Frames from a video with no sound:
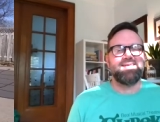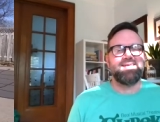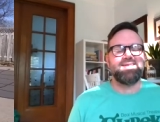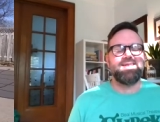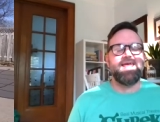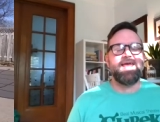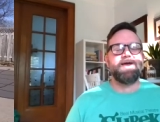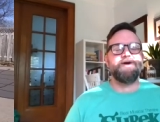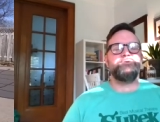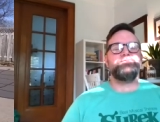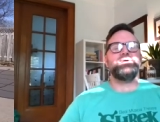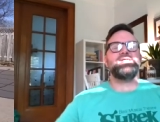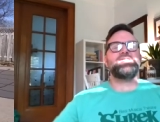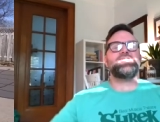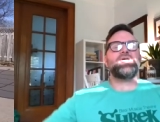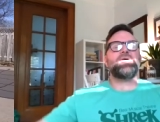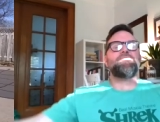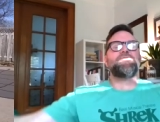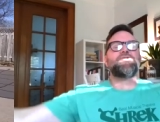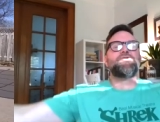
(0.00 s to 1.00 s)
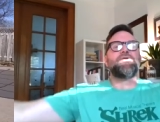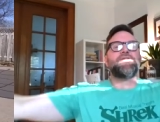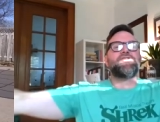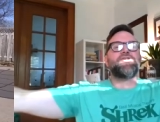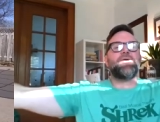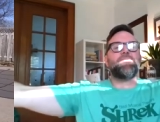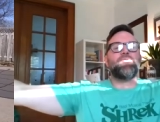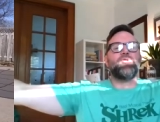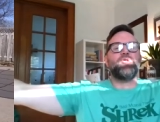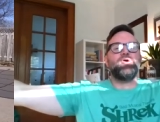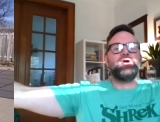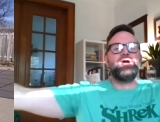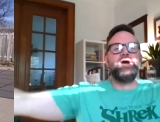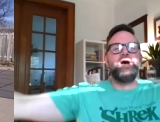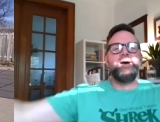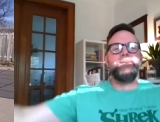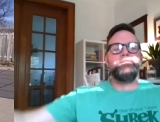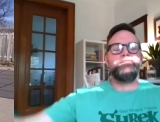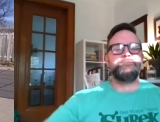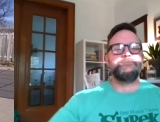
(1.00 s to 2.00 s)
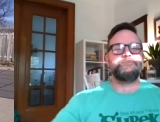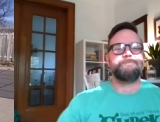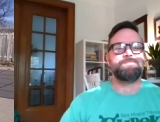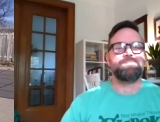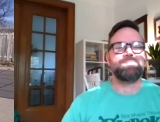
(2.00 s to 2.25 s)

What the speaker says: Inhale, reach up, stretch up, look up.